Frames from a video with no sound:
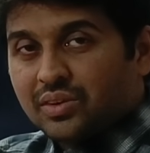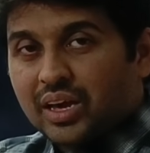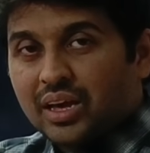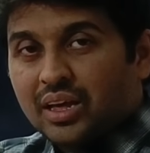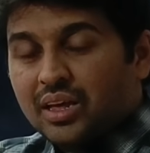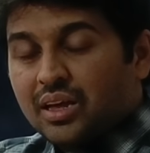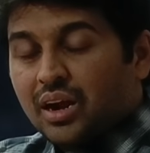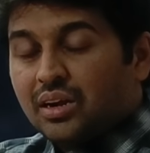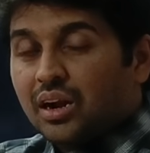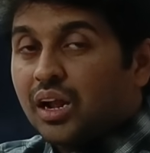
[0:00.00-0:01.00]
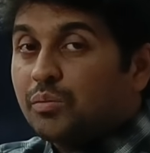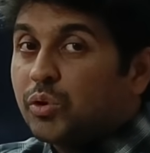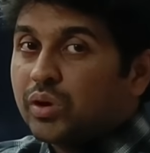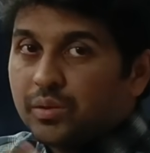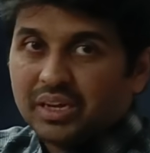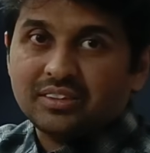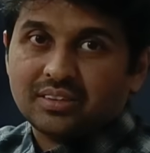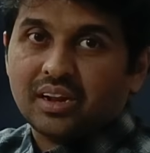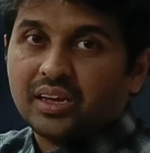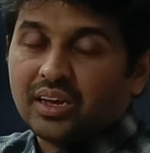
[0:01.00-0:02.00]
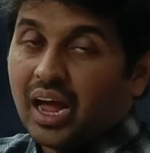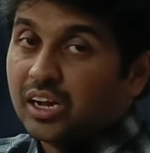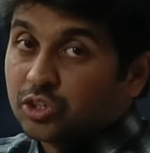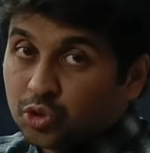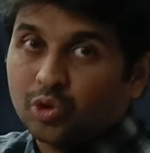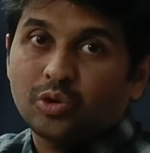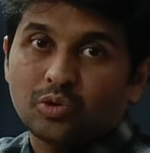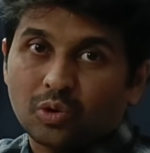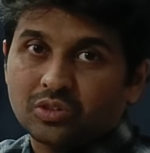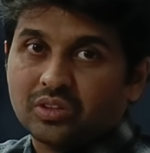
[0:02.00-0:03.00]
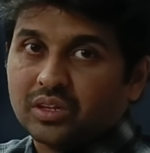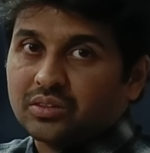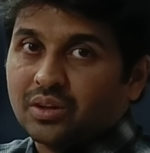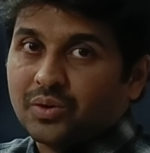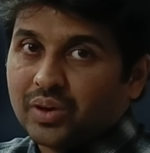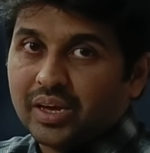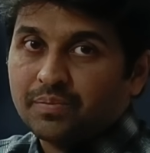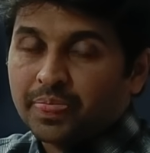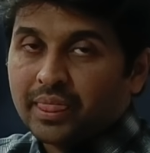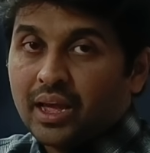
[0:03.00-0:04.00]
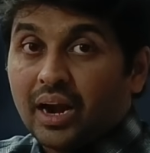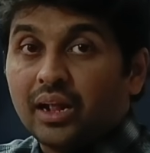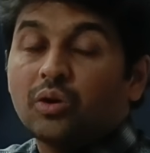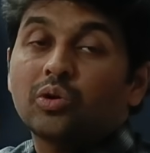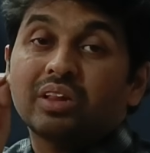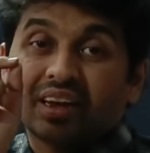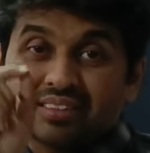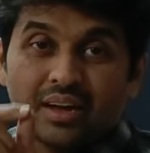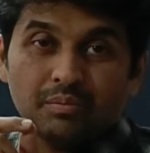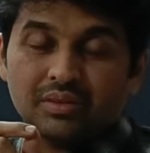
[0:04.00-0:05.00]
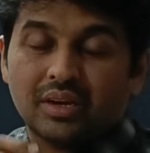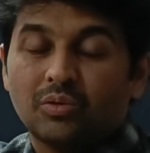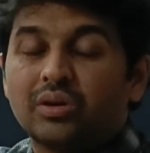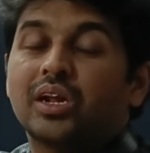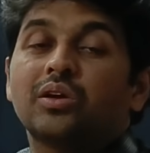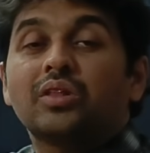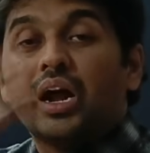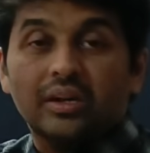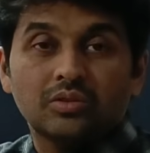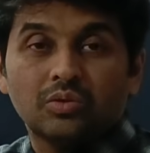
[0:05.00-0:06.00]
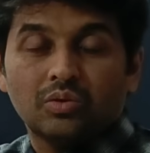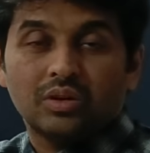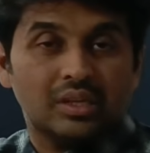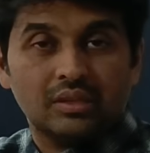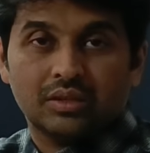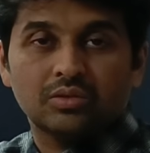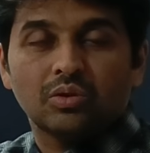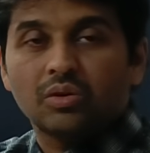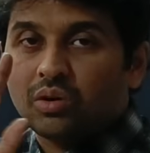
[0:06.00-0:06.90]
Okay, and it will help you immensely. I'll show you those things now. Okay, and I'll go to the examples. I won't tell you that is good, this is good.